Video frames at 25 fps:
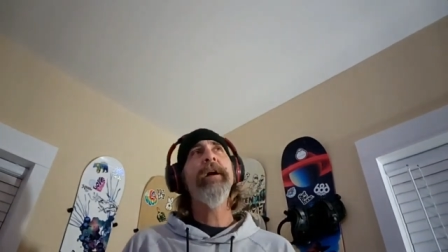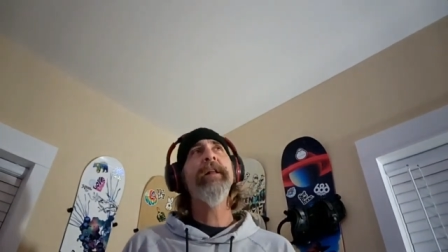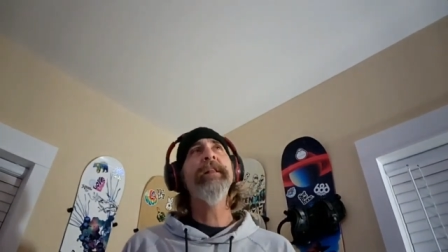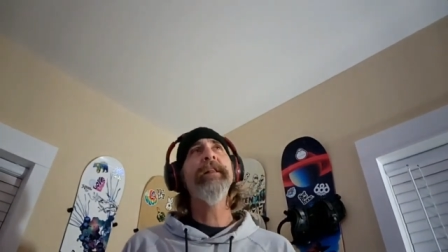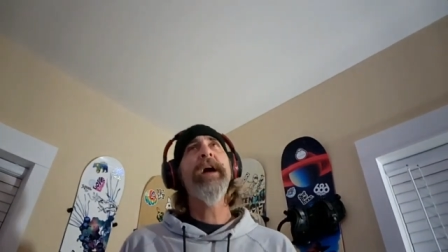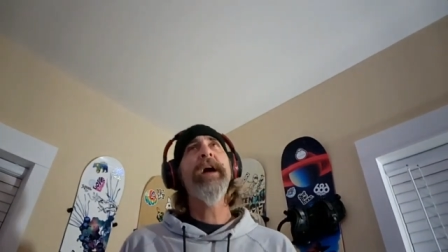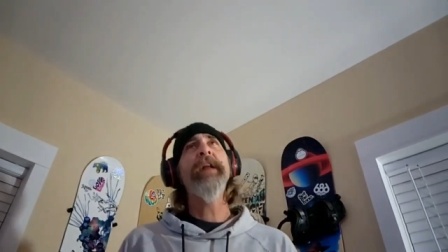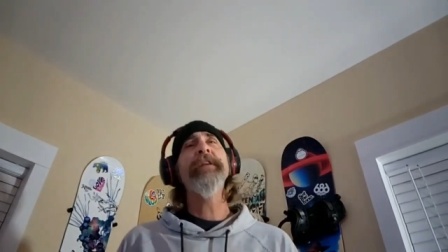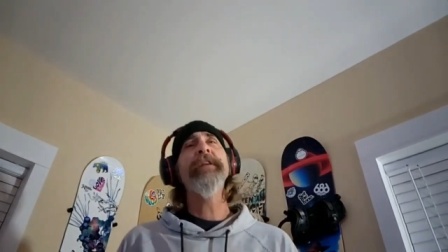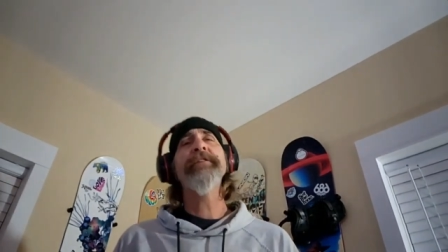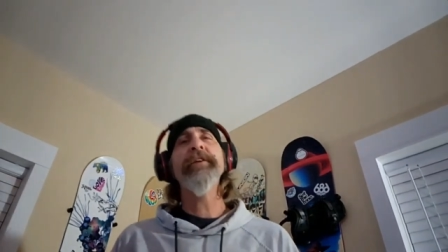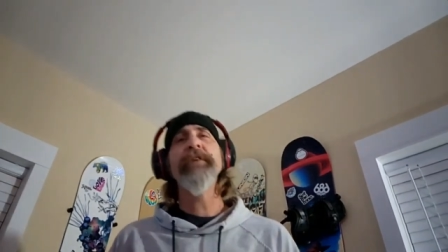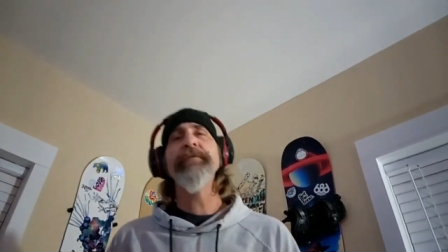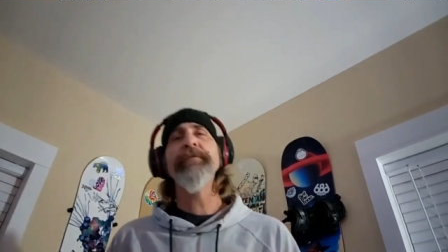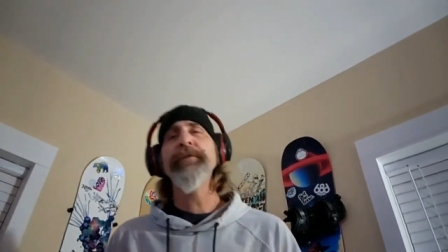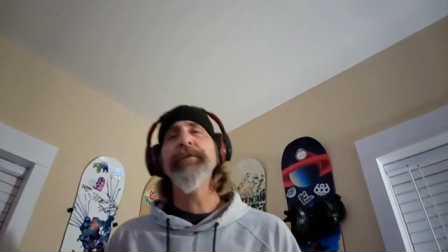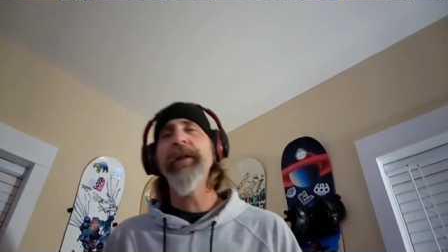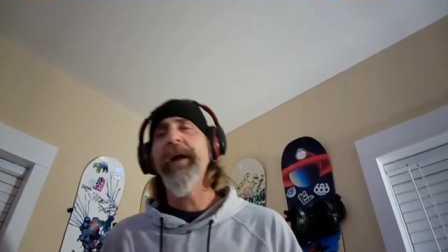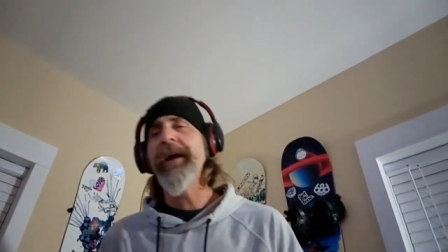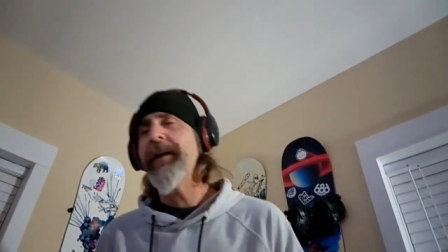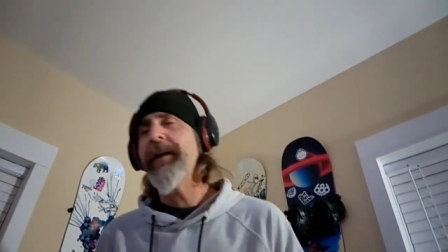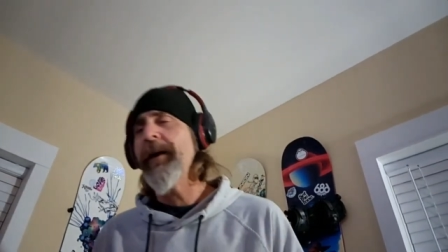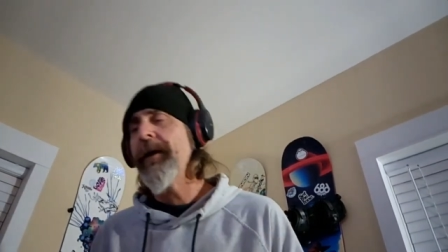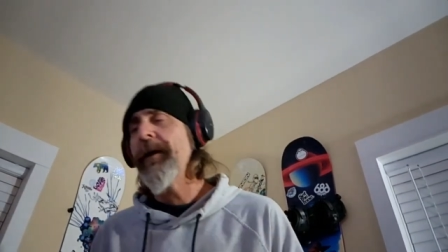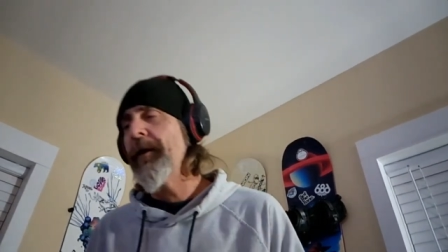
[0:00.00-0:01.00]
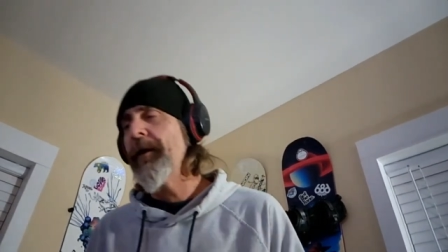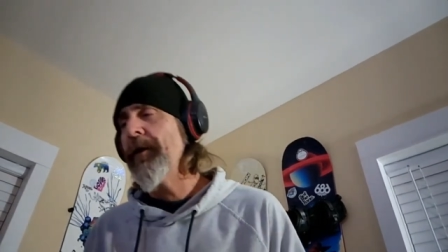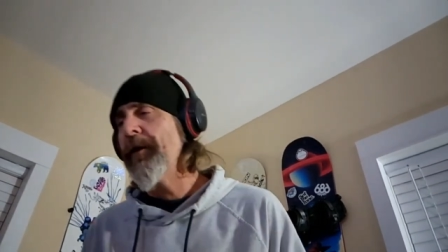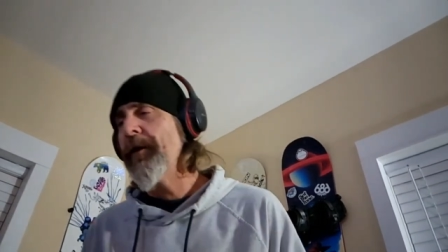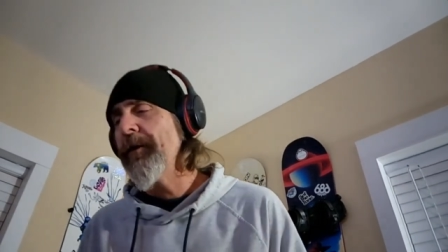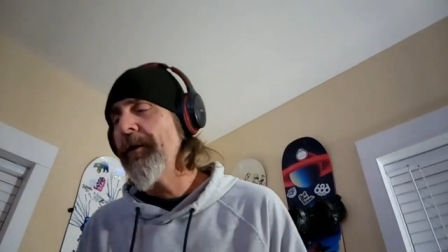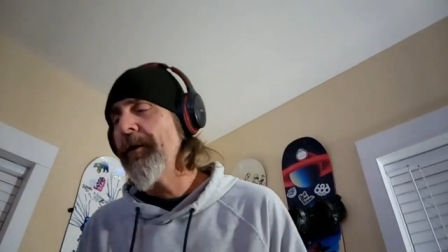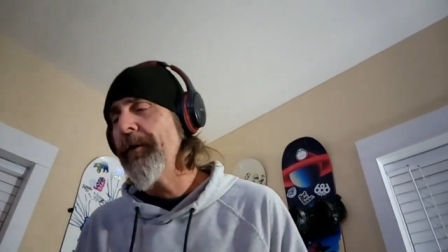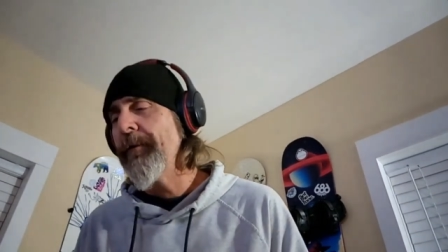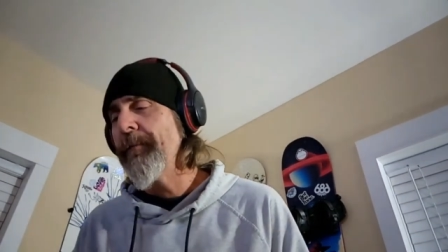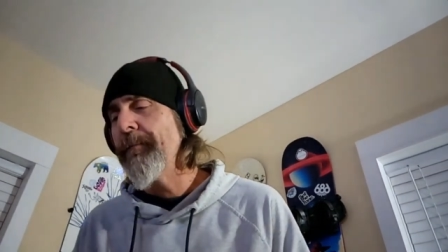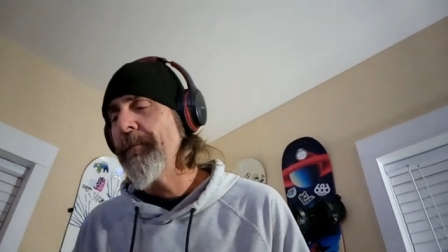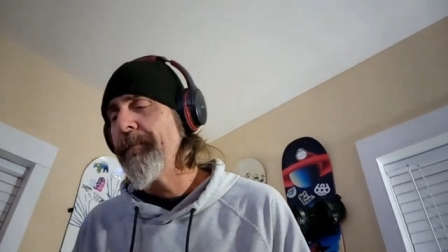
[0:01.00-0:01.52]
a lot of stuff like I
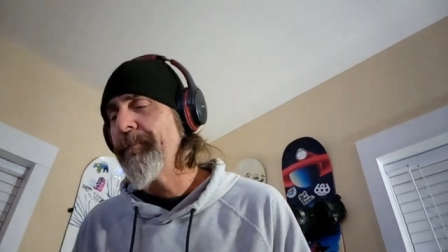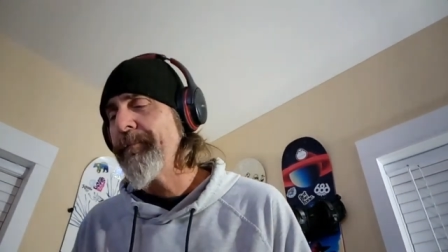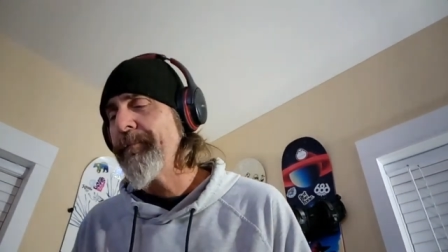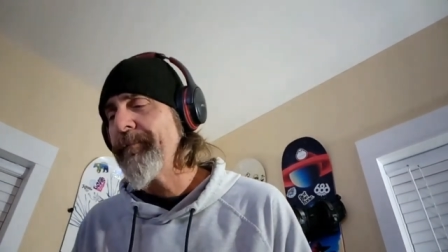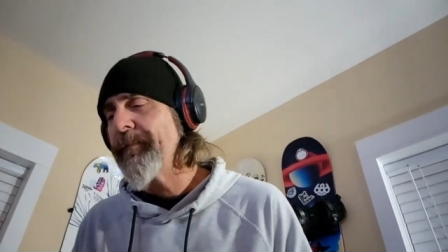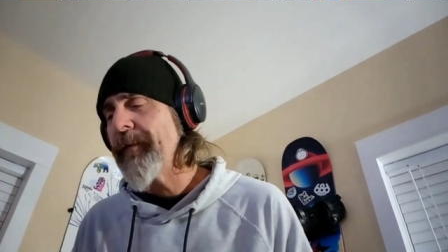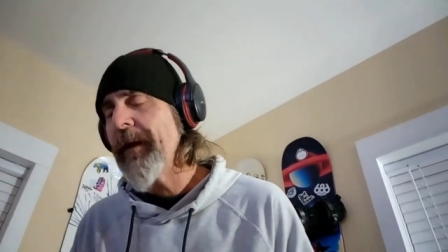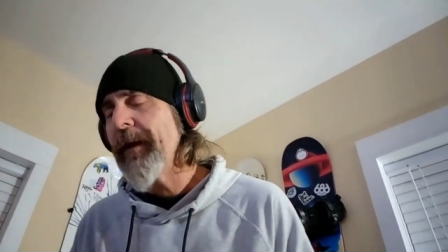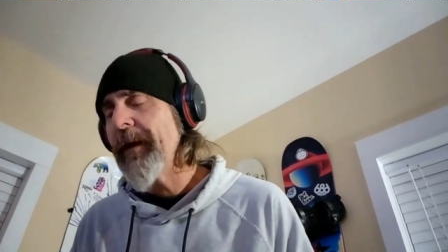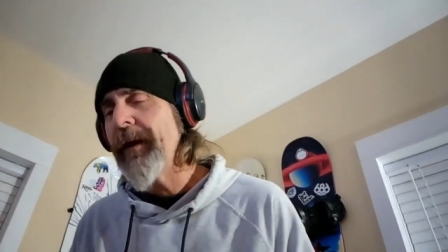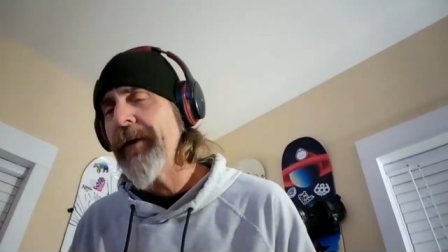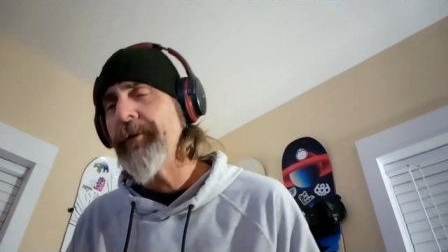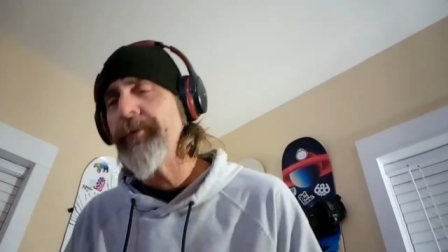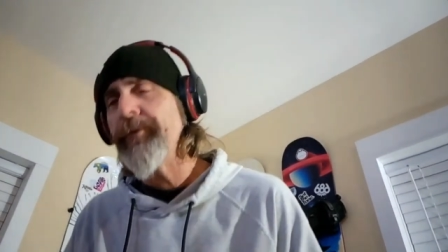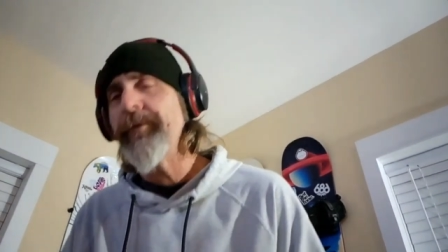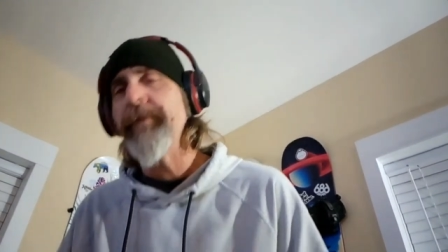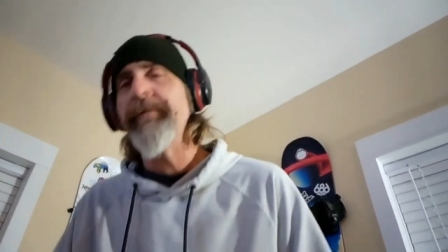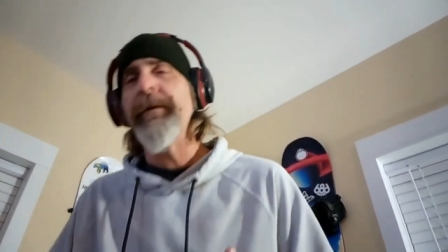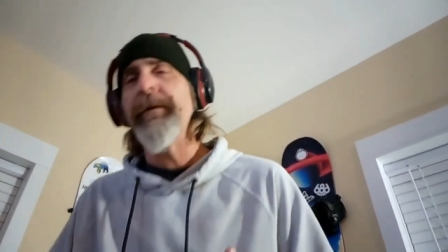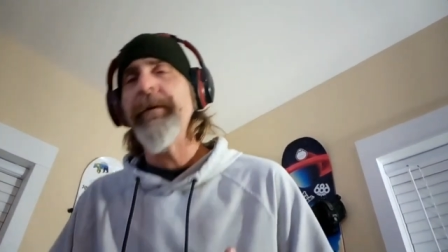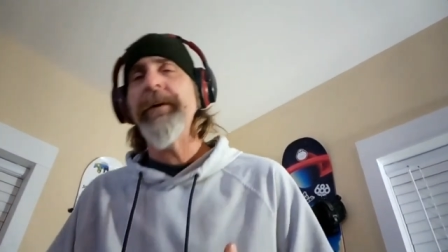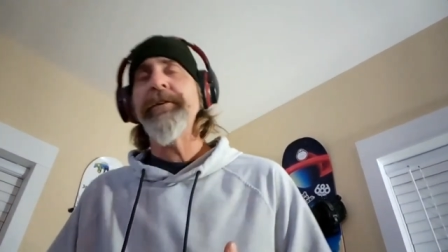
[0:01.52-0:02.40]
do